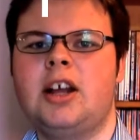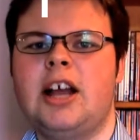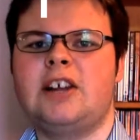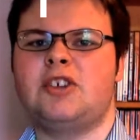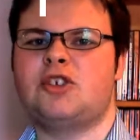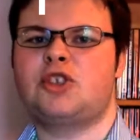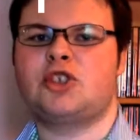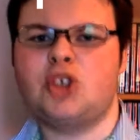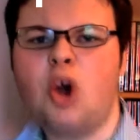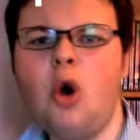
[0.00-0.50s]

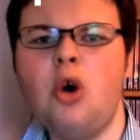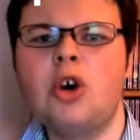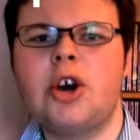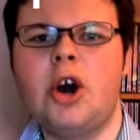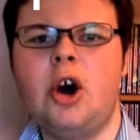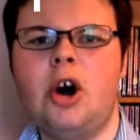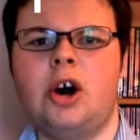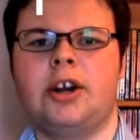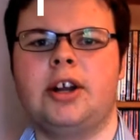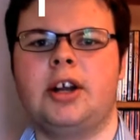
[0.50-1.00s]
It's so
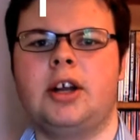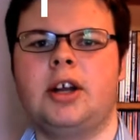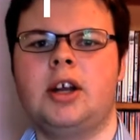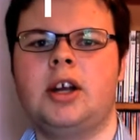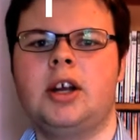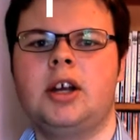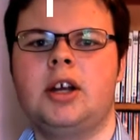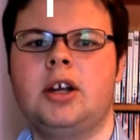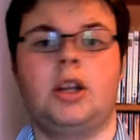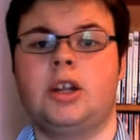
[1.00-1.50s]
good.
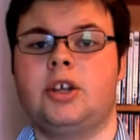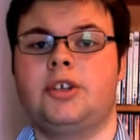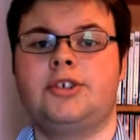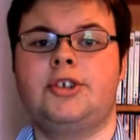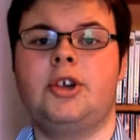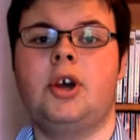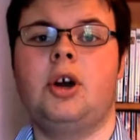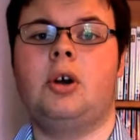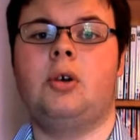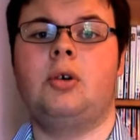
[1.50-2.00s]

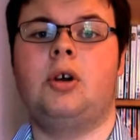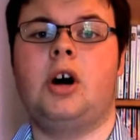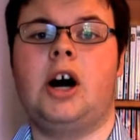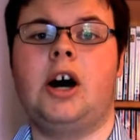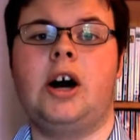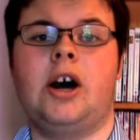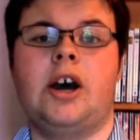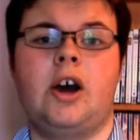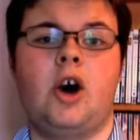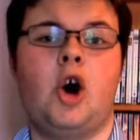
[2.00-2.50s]
So,
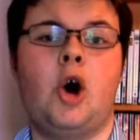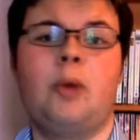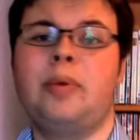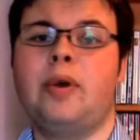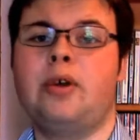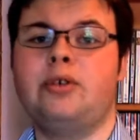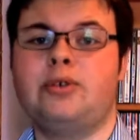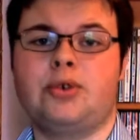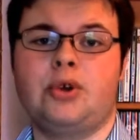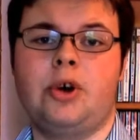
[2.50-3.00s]
I hope
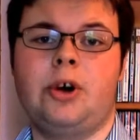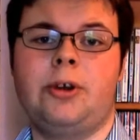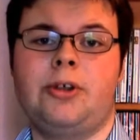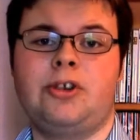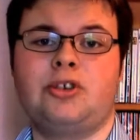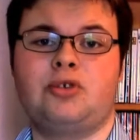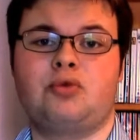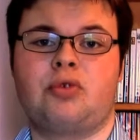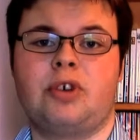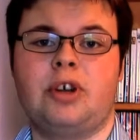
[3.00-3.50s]
you enjoy
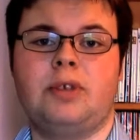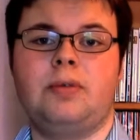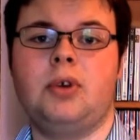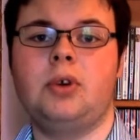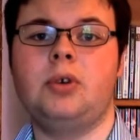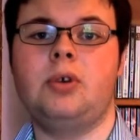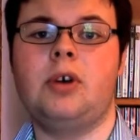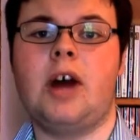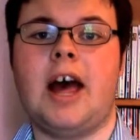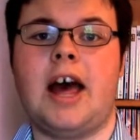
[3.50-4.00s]
this
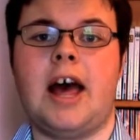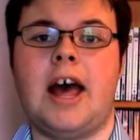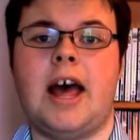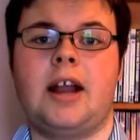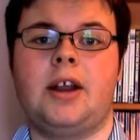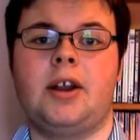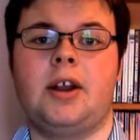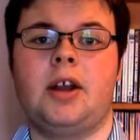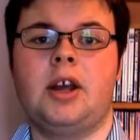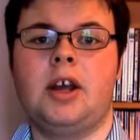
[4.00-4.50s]
review,
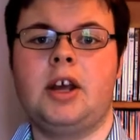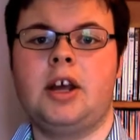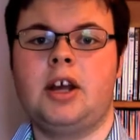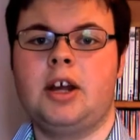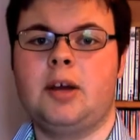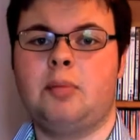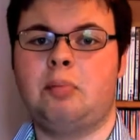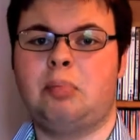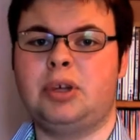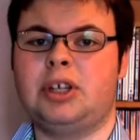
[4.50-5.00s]
and
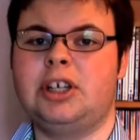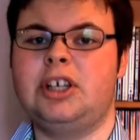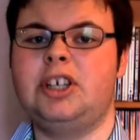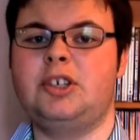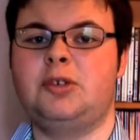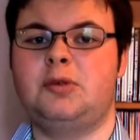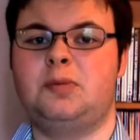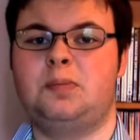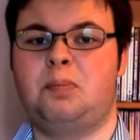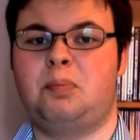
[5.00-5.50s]

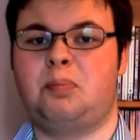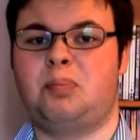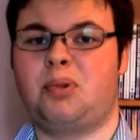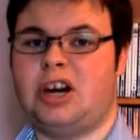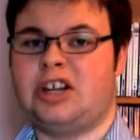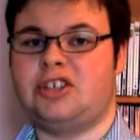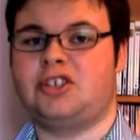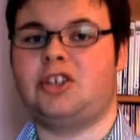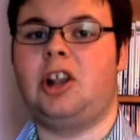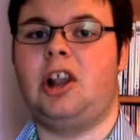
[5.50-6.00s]
please
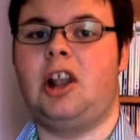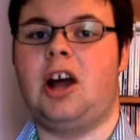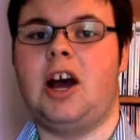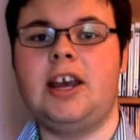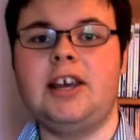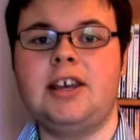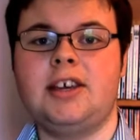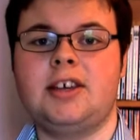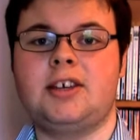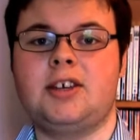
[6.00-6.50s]
press
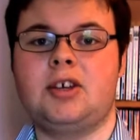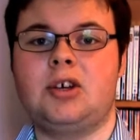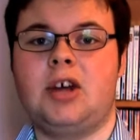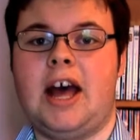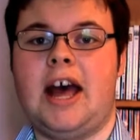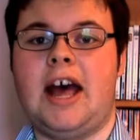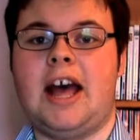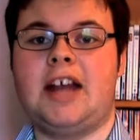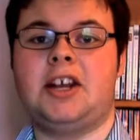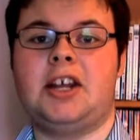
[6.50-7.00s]
like,
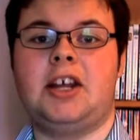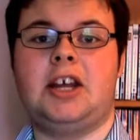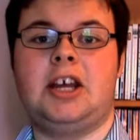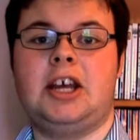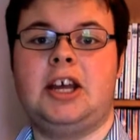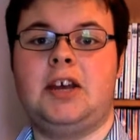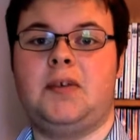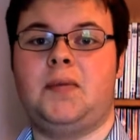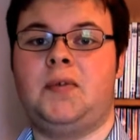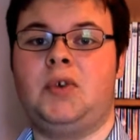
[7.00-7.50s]
and
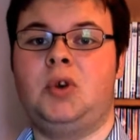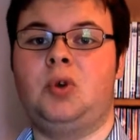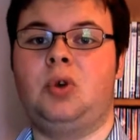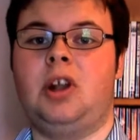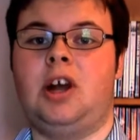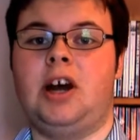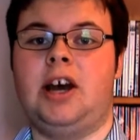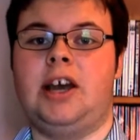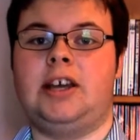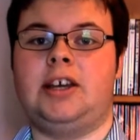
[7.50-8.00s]
if you
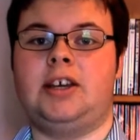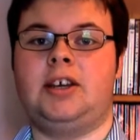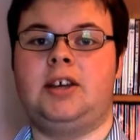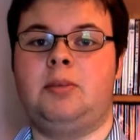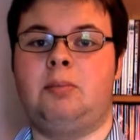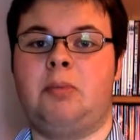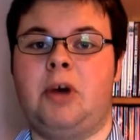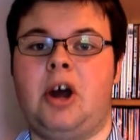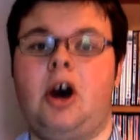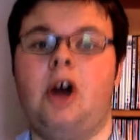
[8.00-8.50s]

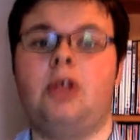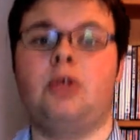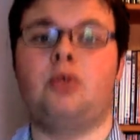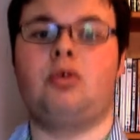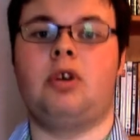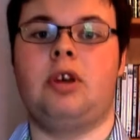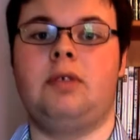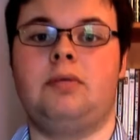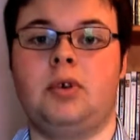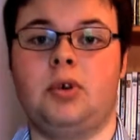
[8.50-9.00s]
like my other
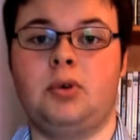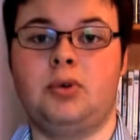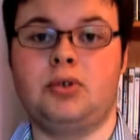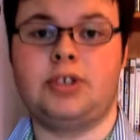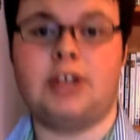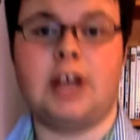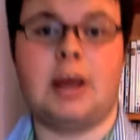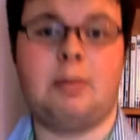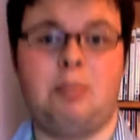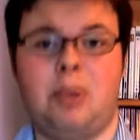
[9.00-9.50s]

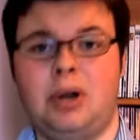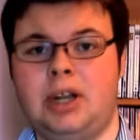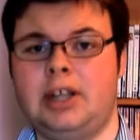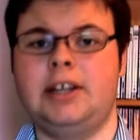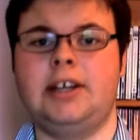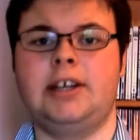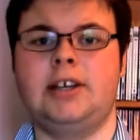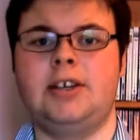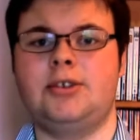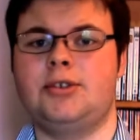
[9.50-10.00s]
reviews, then
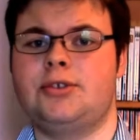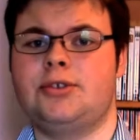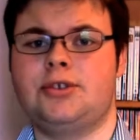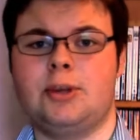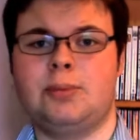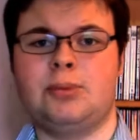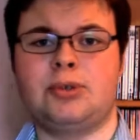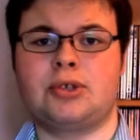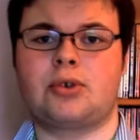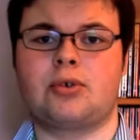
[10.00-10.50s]
please
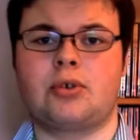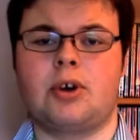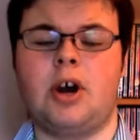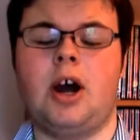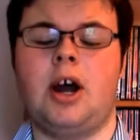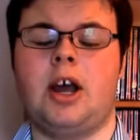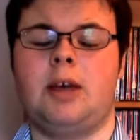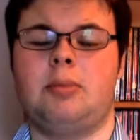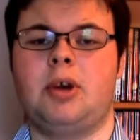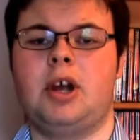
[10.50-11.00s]

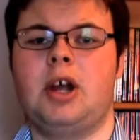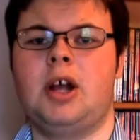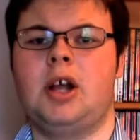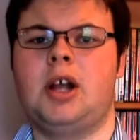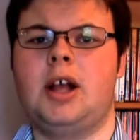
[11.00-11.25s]
subscribe.